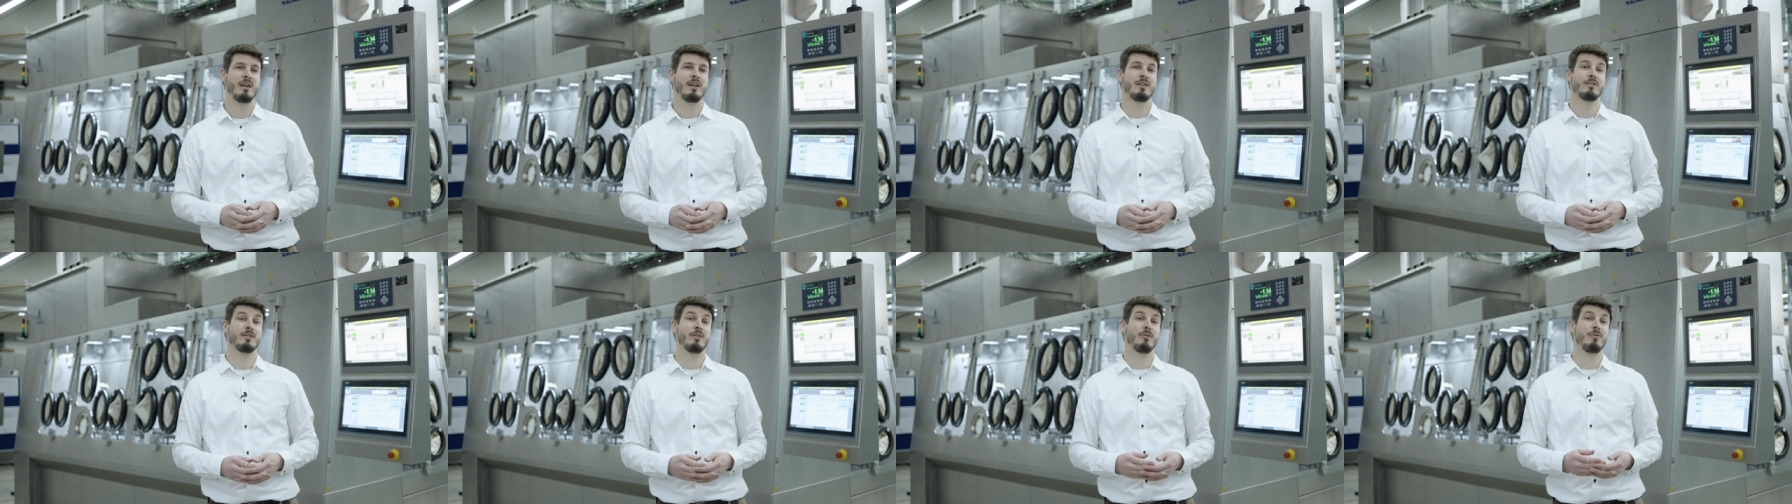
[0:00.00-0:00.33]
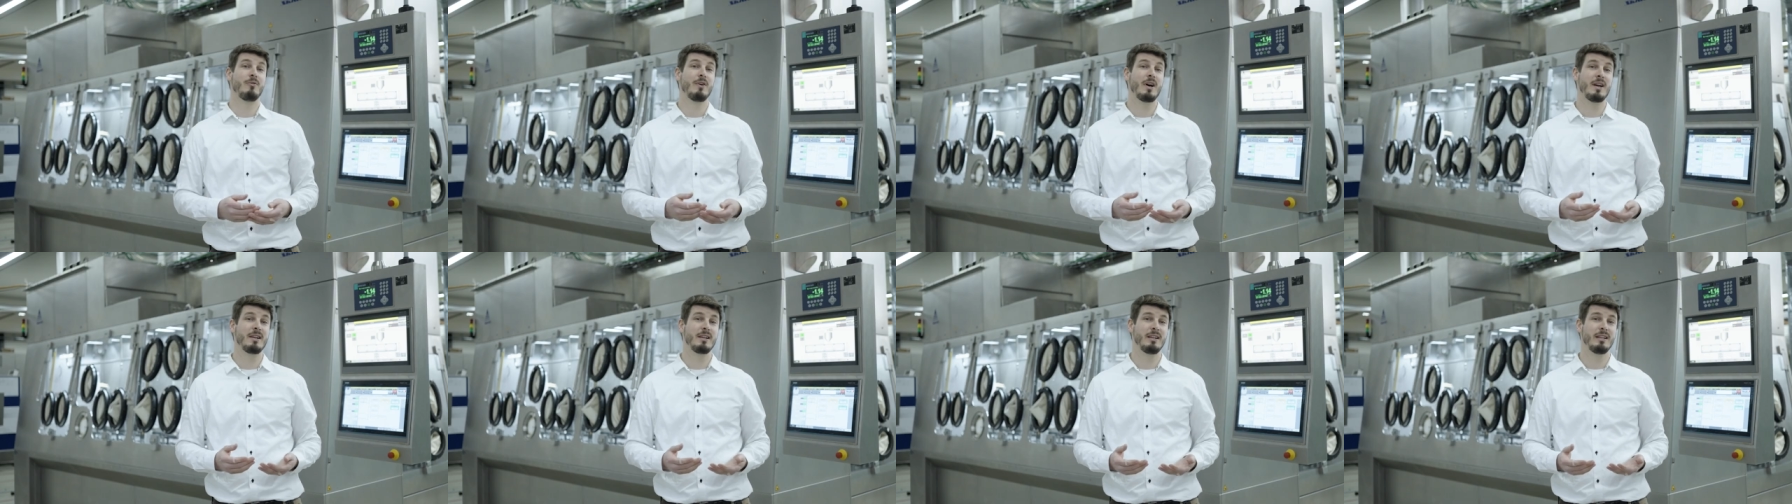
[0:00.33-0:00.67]
So
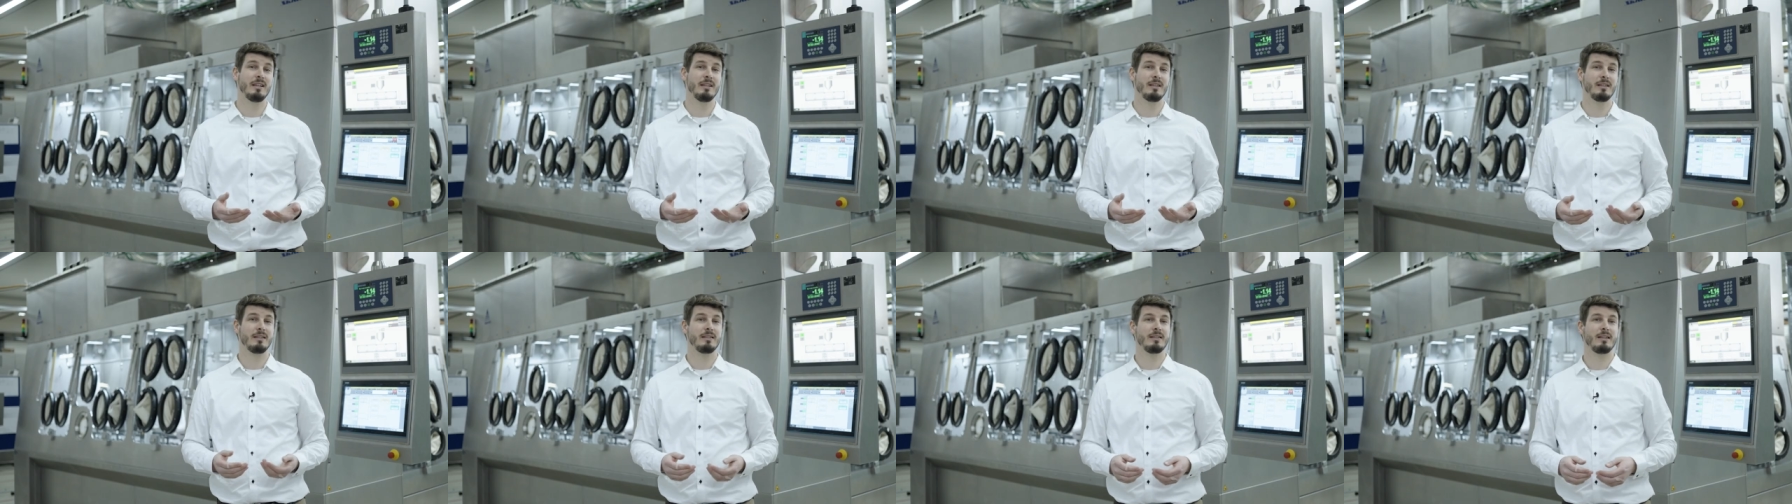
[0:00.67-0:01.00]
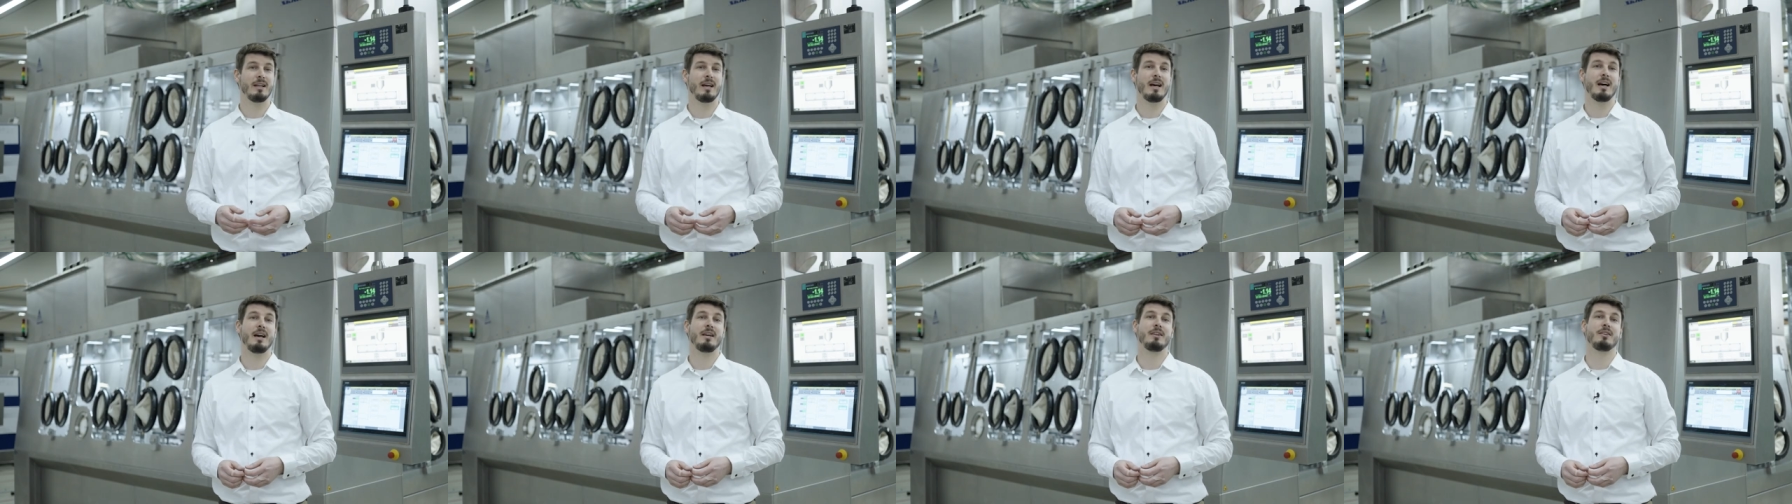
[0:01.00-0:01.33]
finally,
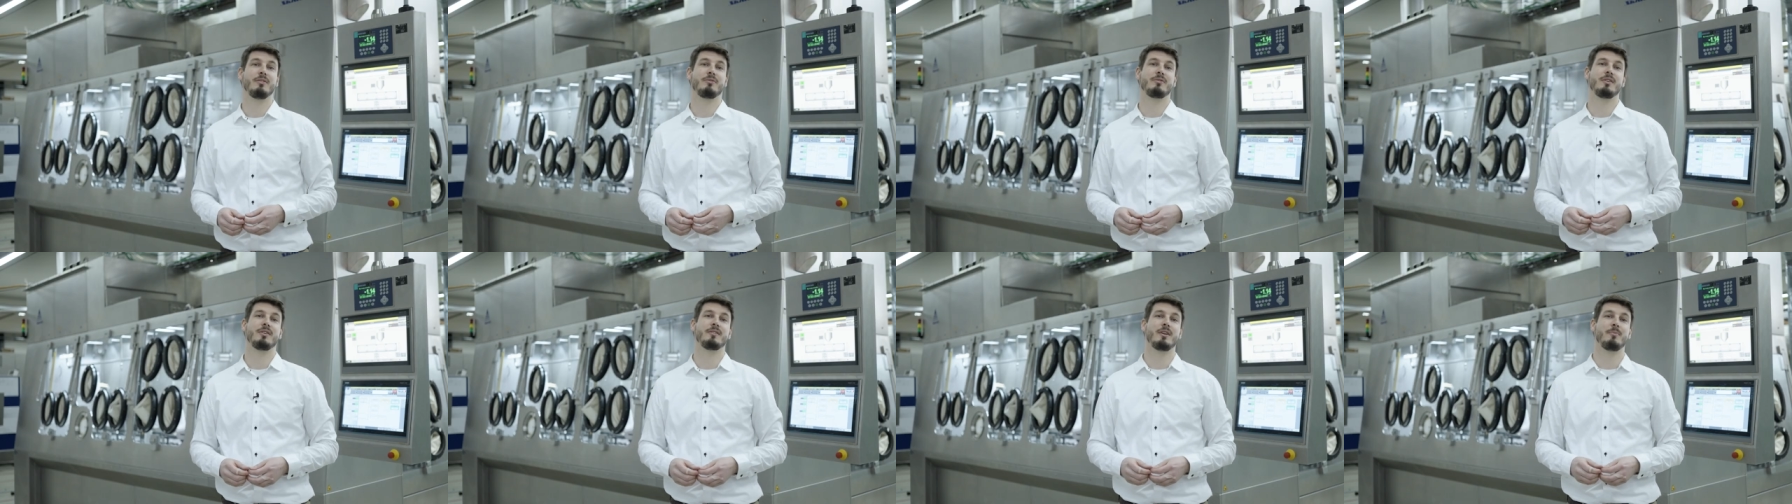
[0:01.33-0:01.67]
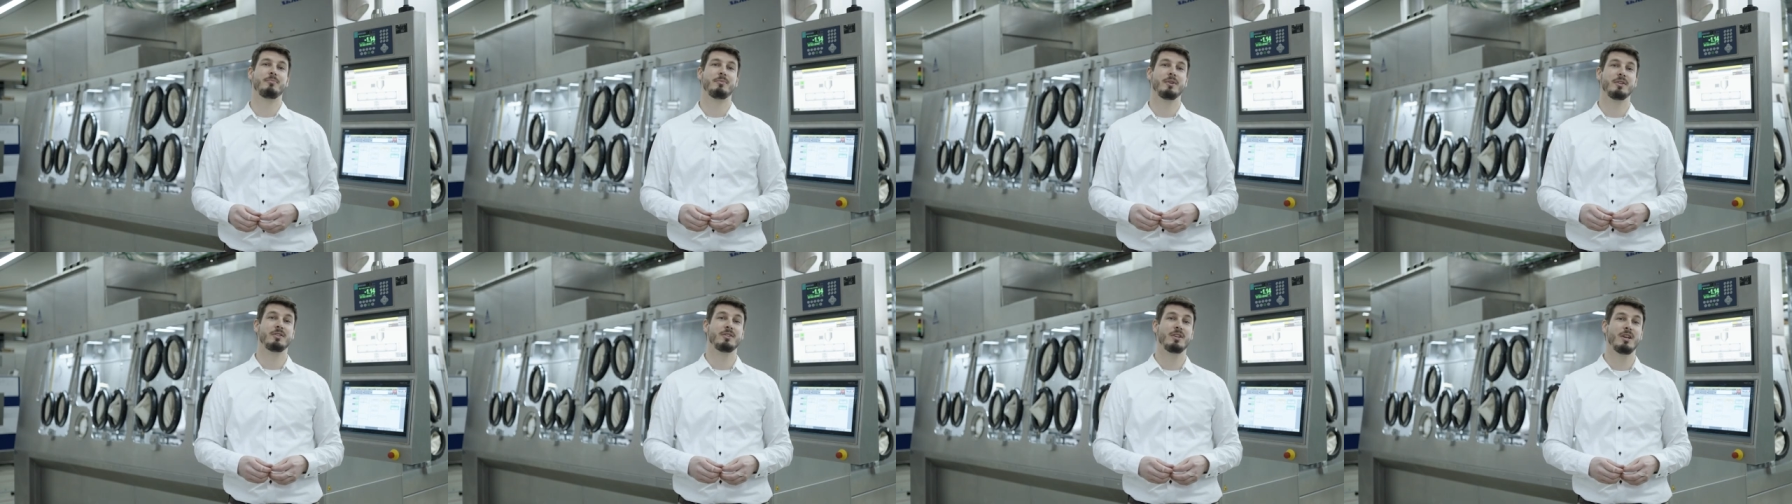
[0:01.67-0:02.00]
the height of the
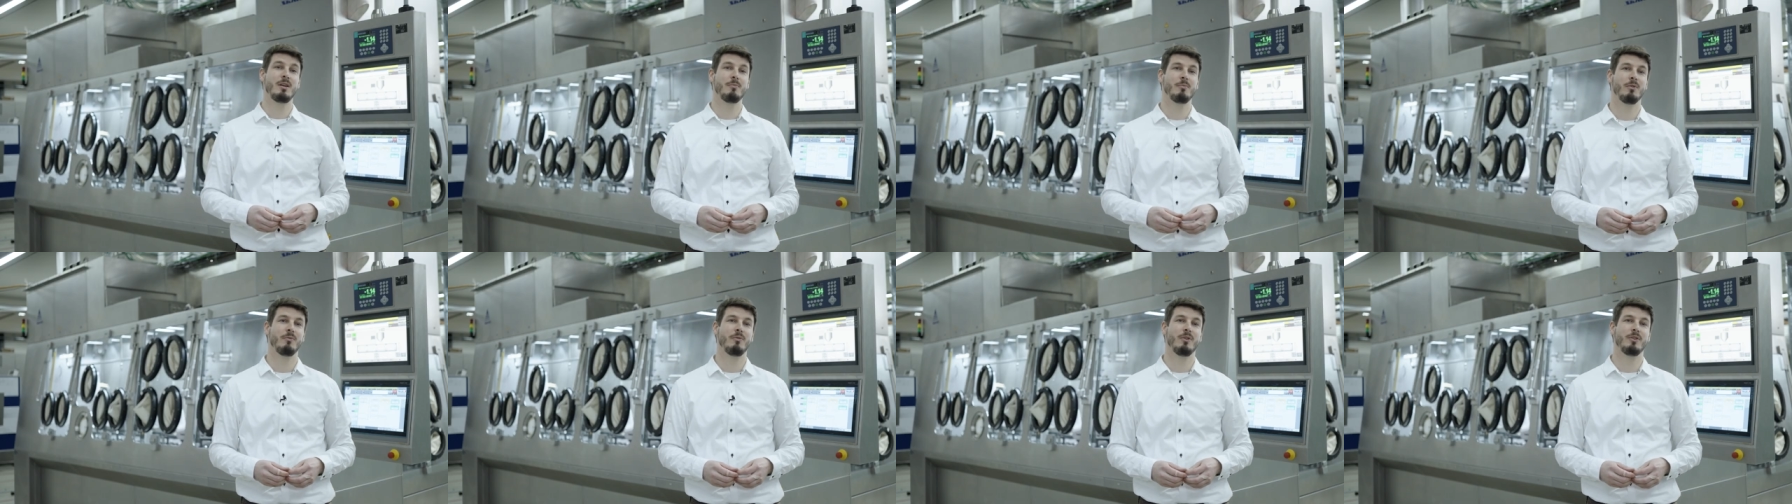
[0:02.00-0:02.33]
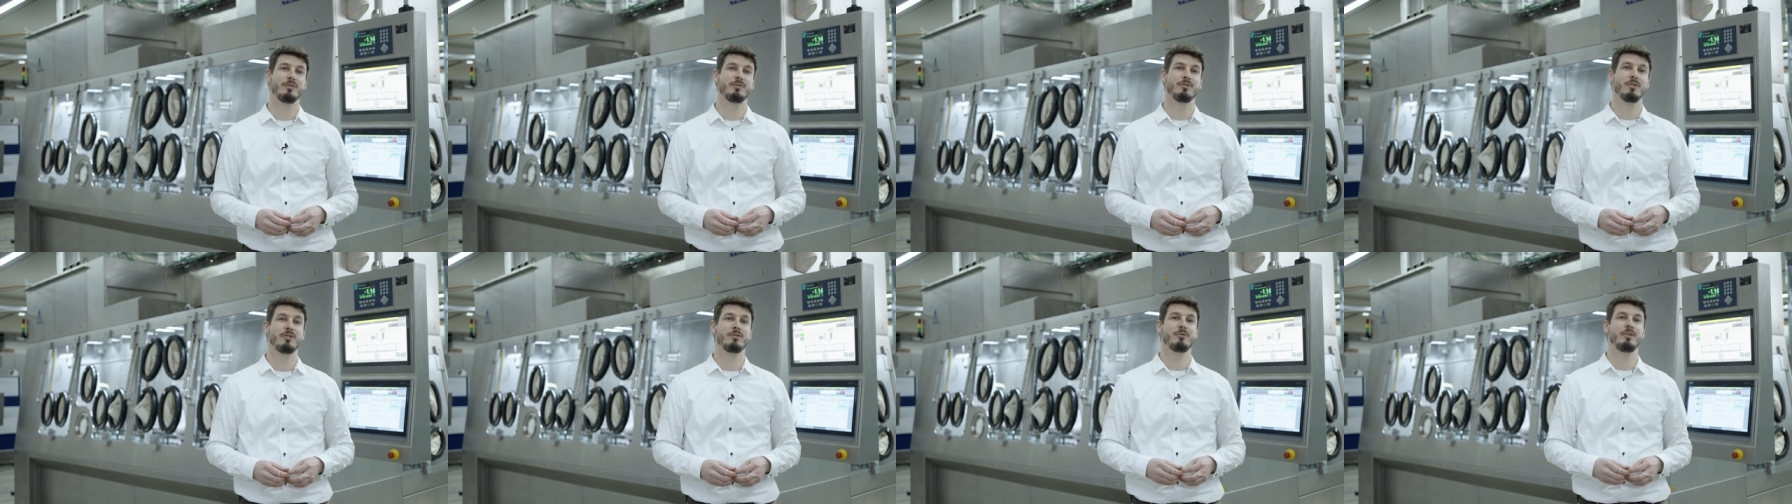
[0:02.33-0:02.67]
septic chamber was not